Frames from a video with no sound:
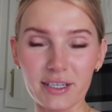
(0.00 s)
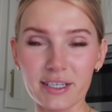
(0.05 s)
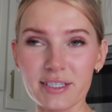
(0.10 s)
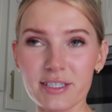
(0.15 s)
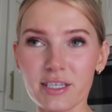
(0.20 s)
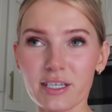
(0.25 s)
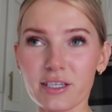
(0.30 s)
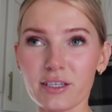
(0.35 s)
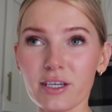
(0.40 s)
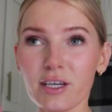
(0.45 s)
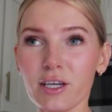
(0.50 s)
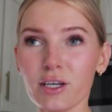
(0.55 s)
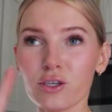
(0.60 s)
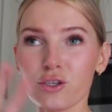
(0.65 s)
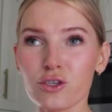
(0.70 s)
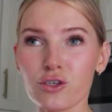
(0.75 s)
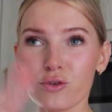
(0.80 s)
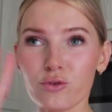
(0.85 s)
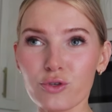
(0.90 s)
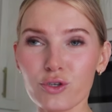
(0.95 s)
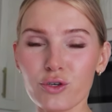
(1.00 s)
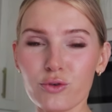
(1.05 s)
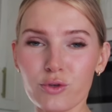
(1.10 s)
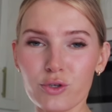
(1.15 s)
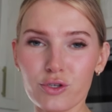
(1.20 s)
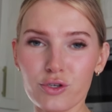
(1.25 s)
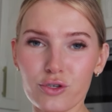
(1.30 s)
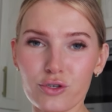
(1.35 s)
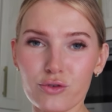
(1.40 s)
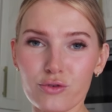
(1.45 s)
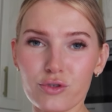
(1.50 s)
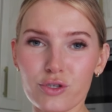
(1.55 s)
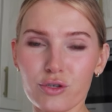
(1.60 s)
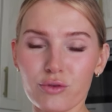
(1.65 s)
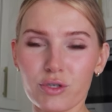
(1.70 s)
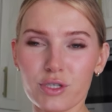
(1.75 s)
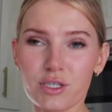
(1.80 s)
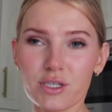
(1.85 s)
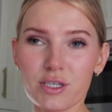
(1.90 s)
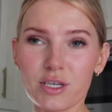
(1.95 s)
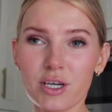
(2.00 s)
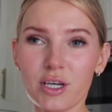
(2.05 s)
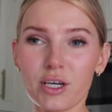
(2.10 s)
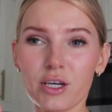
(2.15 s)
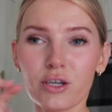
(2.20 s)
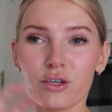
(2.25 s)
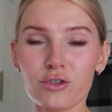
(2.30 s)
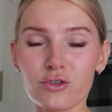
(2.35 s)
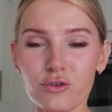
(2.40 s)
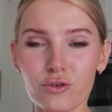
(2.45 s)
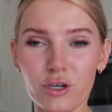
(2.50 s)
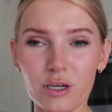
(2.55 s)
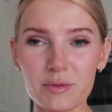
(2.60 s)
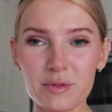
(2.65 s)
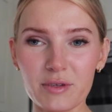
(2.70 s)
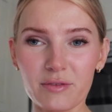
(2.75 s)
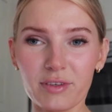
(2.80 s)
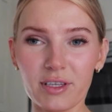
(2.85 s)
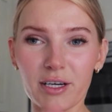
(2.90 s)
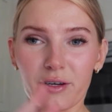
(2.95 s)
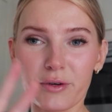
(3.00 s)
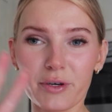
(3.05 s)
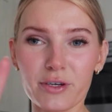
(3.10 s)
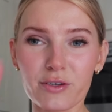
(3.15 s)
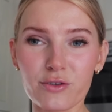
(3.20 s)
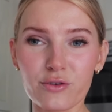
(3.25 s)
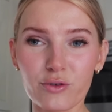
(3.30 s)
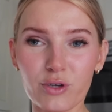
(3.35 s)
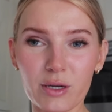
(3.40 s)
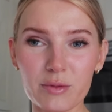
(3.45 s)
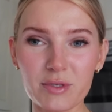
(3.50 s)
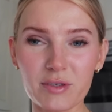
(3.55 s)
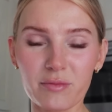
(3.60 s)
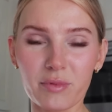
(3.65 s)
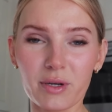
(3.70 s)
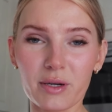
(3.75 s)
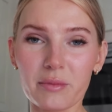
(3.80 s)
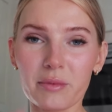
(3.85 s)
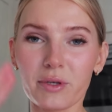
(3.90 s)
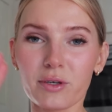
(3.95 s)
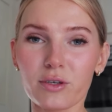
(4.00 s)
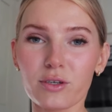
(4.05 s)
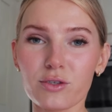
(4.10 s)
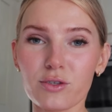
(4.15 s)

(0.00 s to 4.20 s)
It's two, two, and two, so it's two cups of flour, two cups of buttermilk,